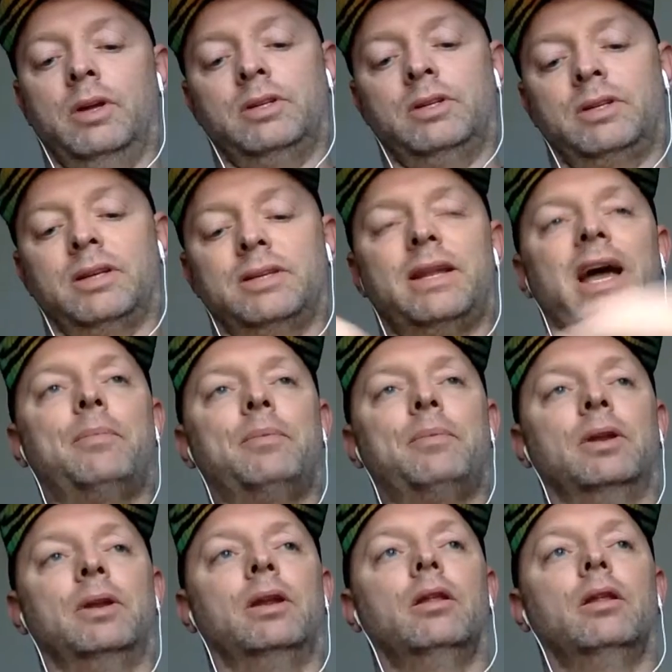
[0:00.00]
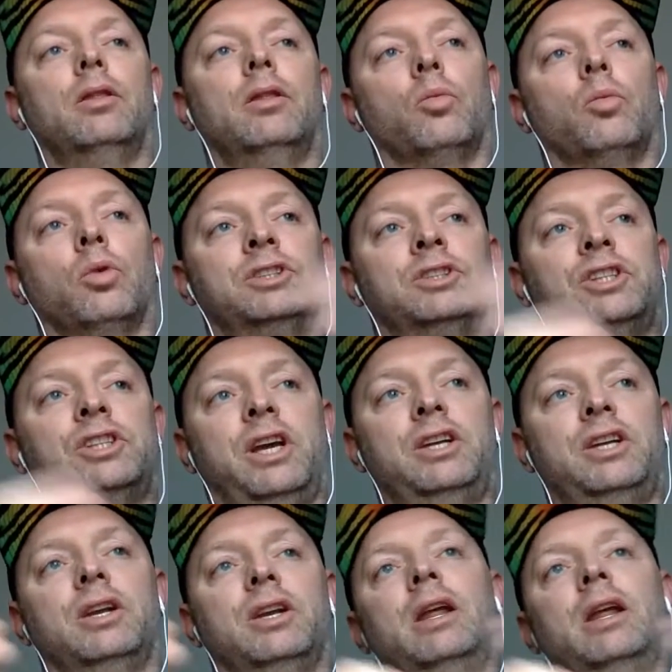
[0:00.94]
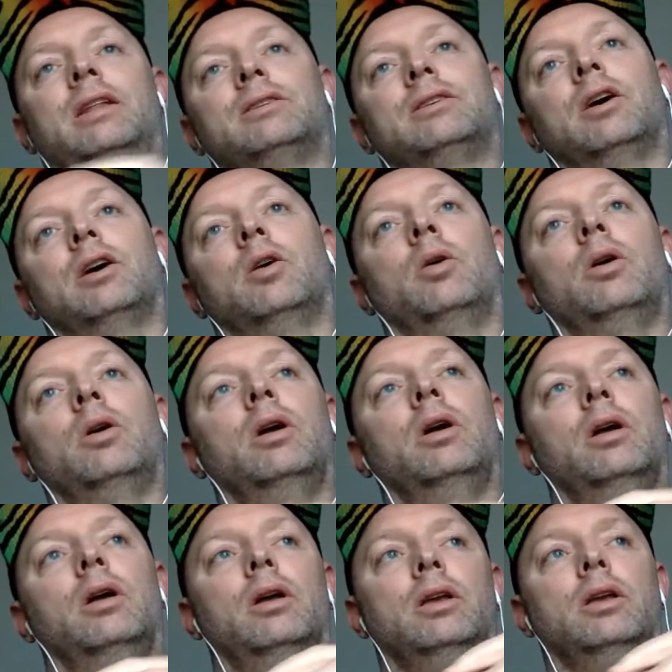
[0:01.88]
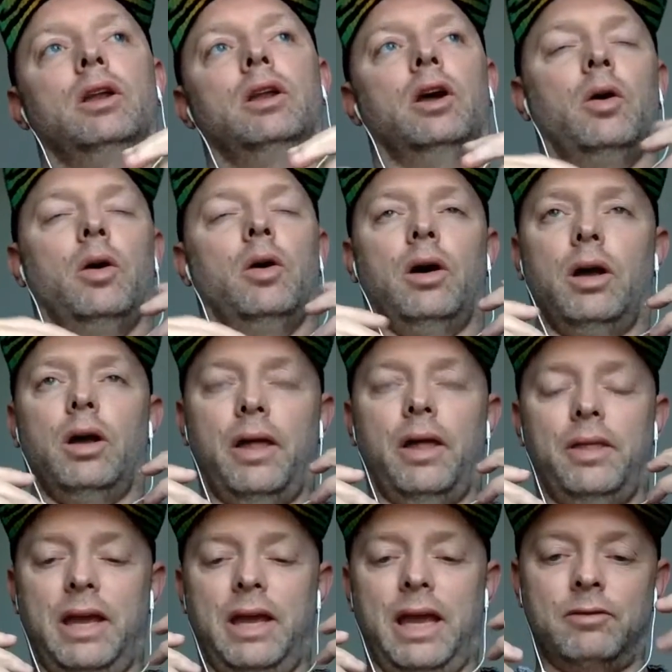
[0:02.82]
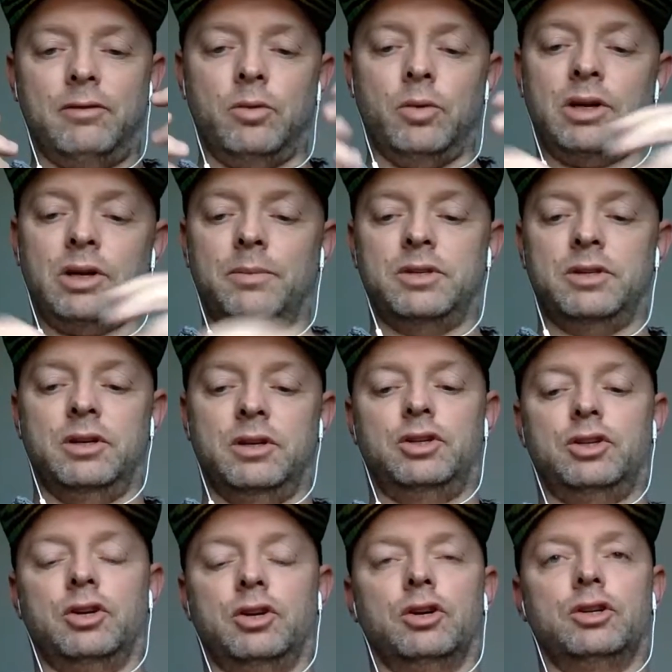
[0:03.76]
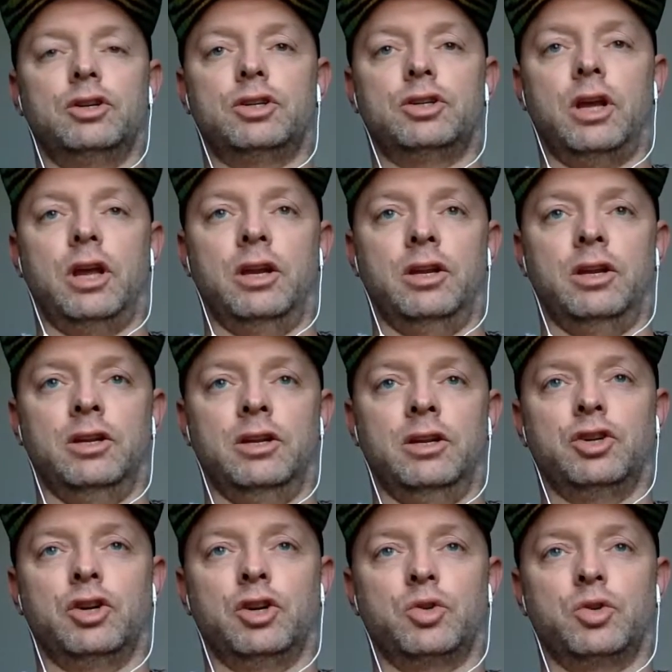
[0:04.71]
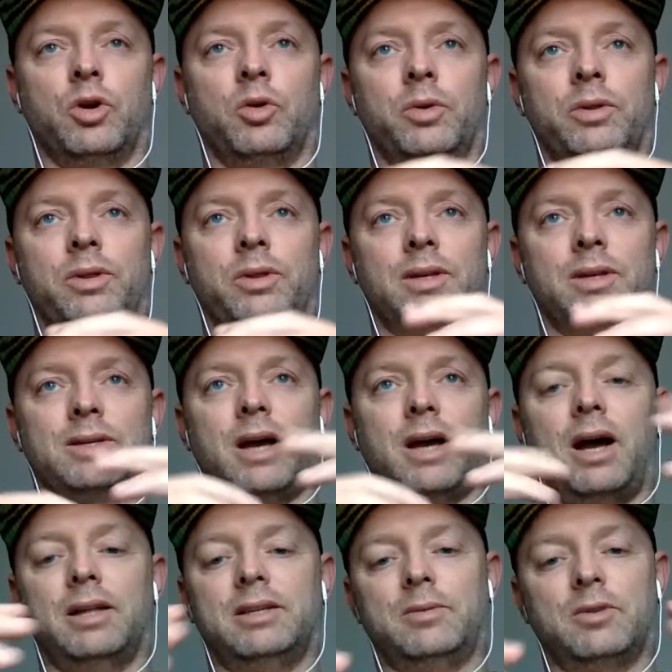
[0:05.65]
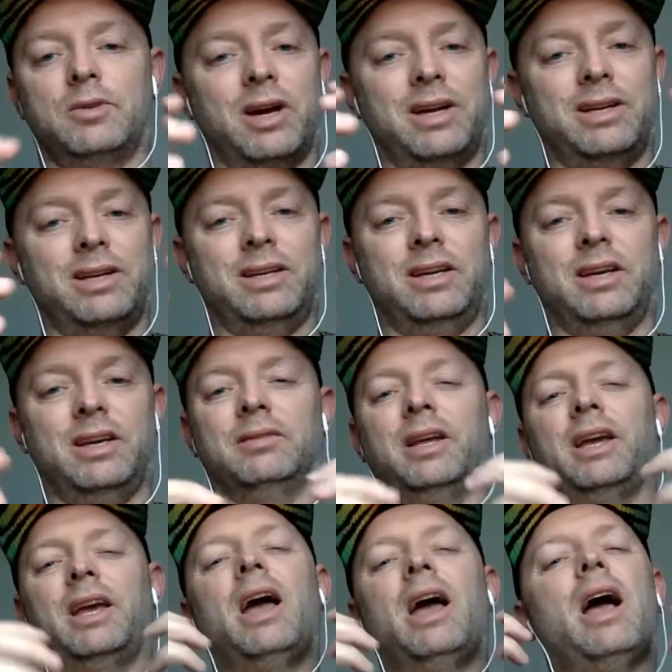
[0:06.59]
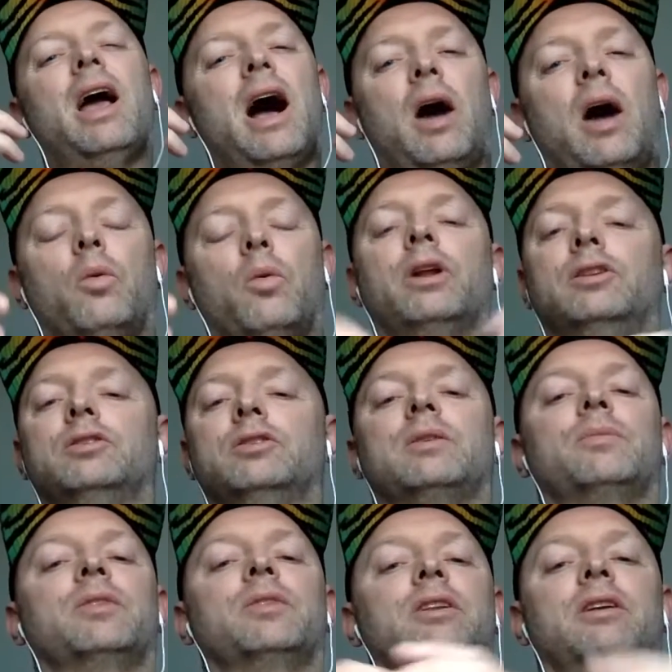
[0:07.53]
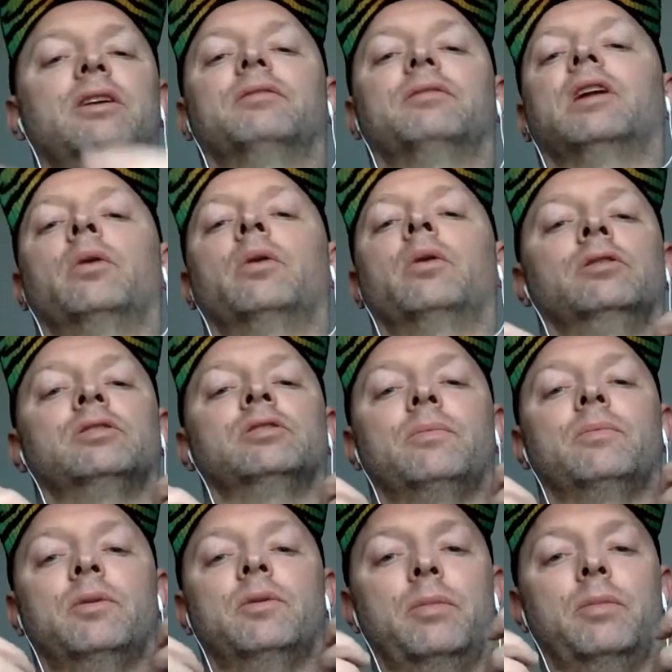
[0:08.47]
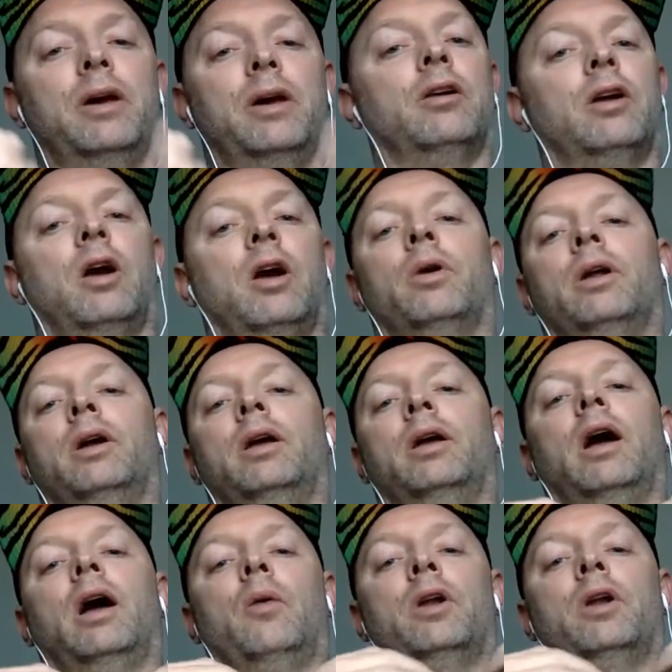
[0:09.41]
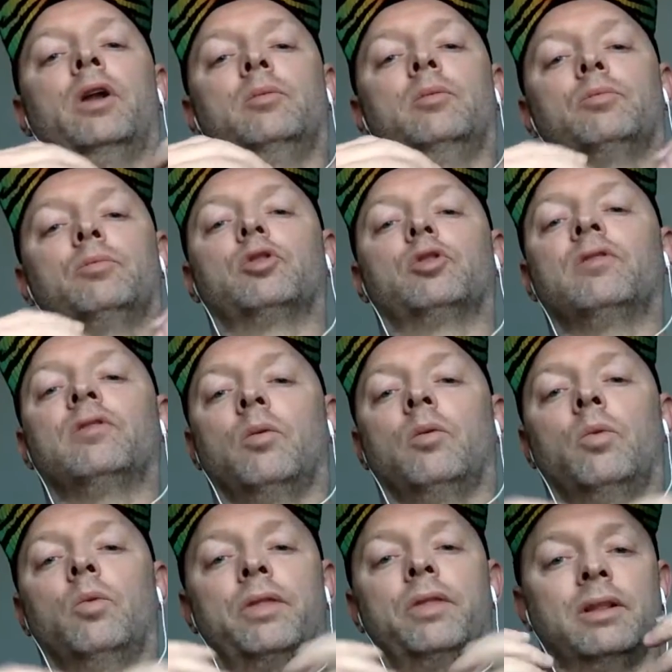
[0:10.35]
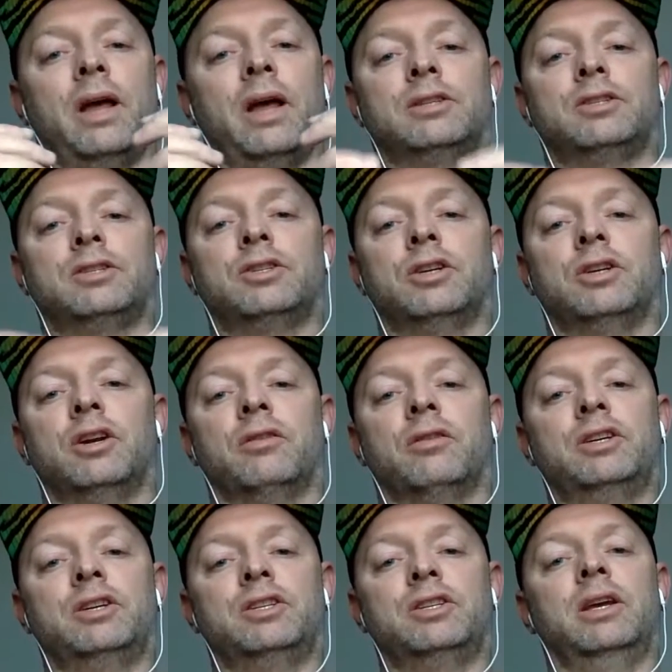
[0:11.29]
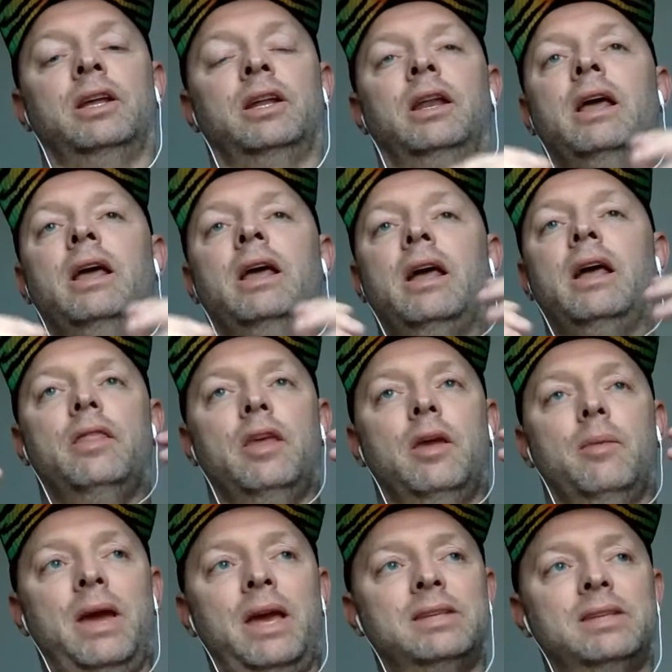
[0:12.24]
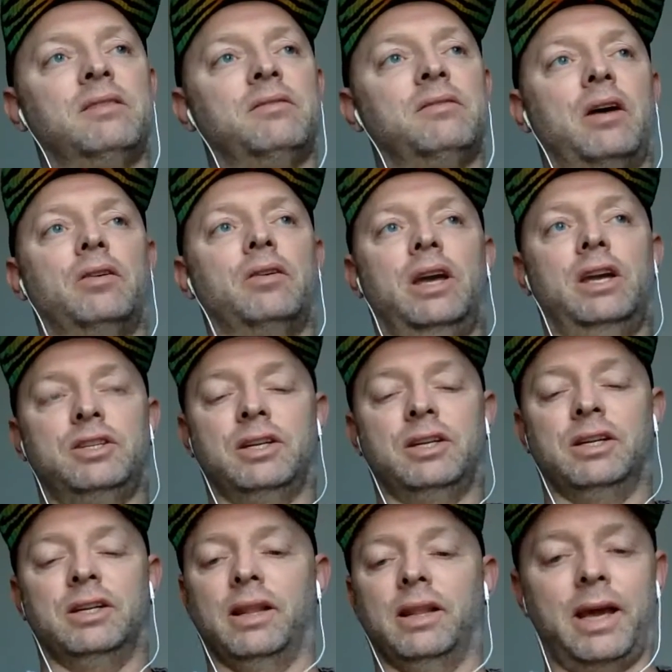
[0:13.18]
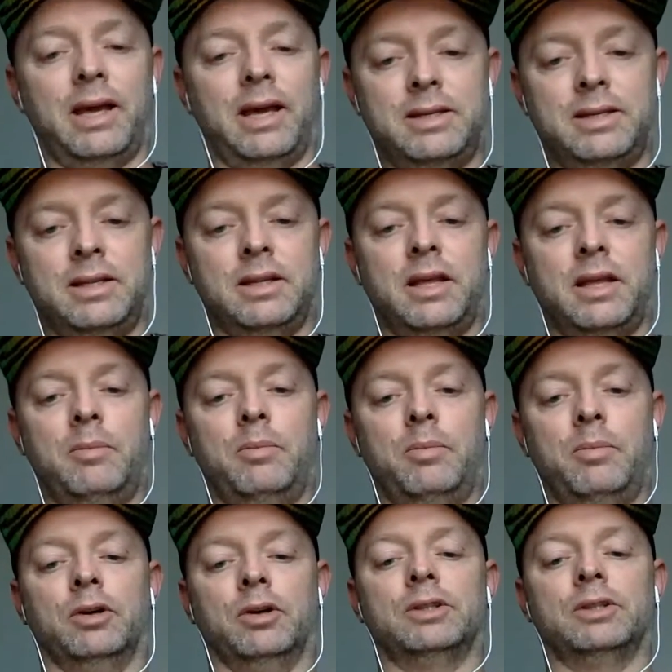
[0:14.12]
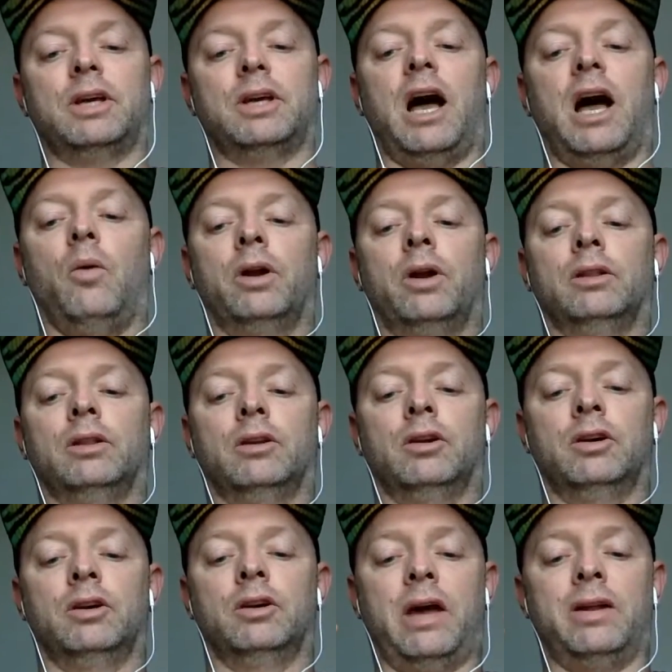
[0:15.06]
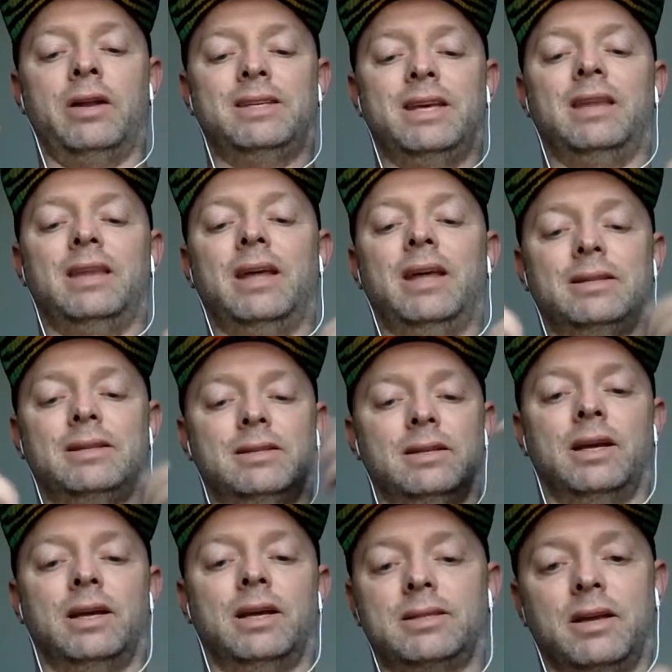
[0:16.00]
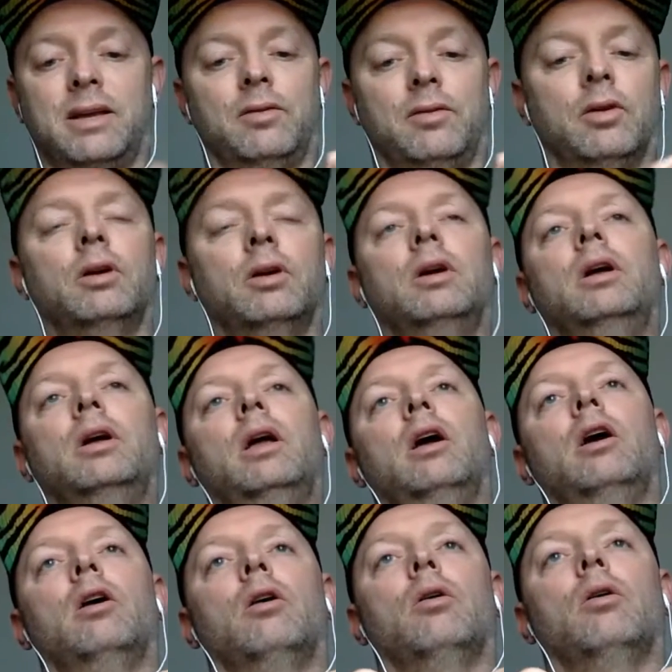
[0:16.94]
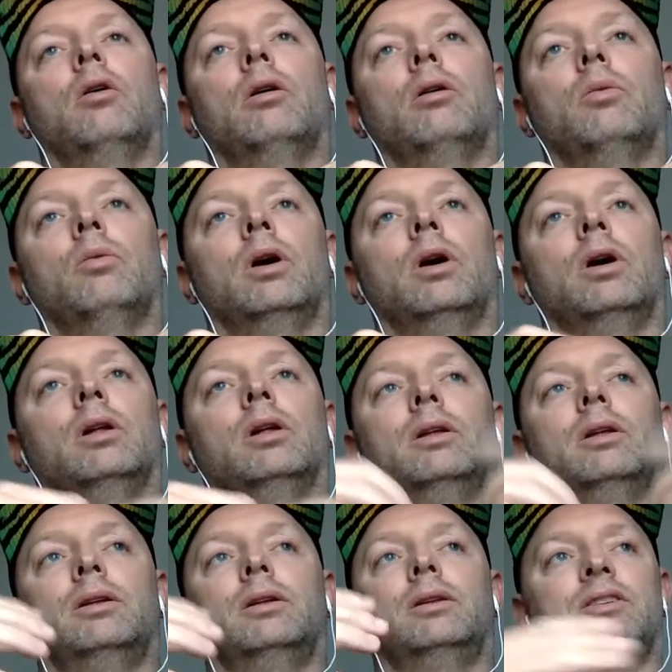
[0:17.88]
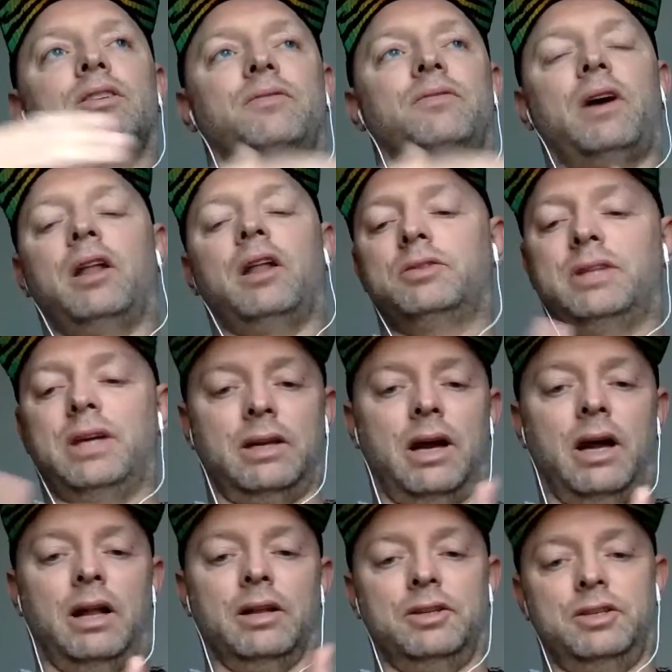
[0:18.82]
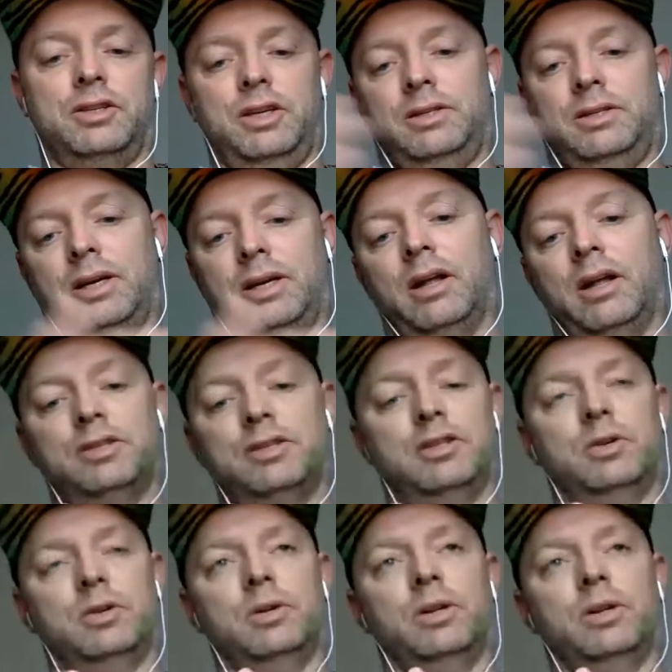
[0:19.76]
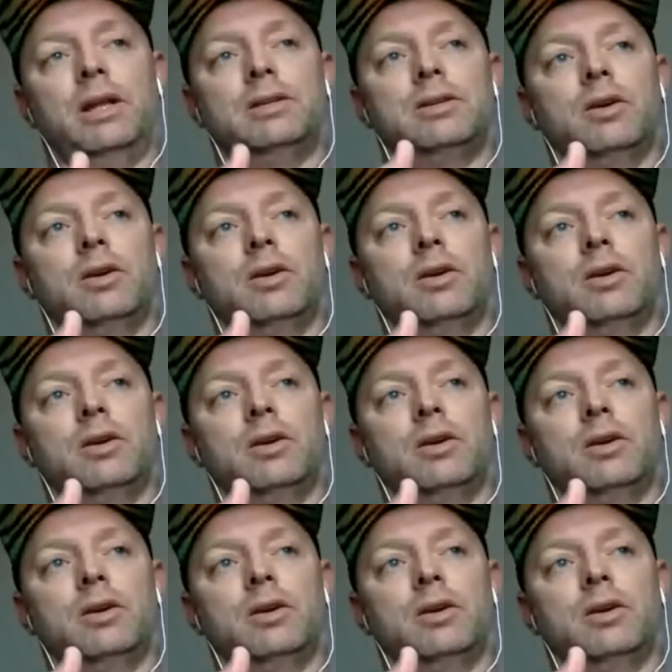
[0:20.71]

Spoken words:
It just doesn't happen. The world's changing. And so, you know, I think everyone comes into church and into church work with this concept or idea of like, I want to do something different. I want to do something better. I want to improve on what the last generation did and the amazing foundation and legacy that they built. I want to learn how to take that to the next level. Well, just follow technology. Technology is doing that.